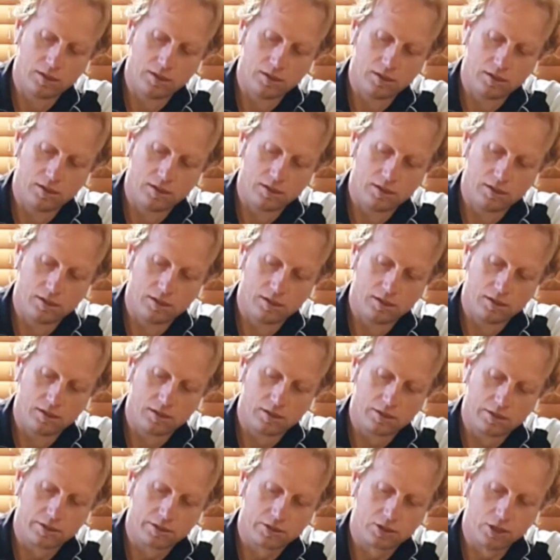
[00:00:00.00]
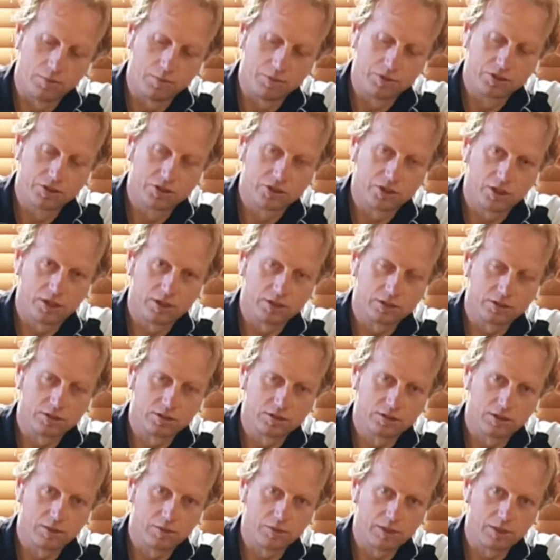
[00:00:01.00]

The common sizes that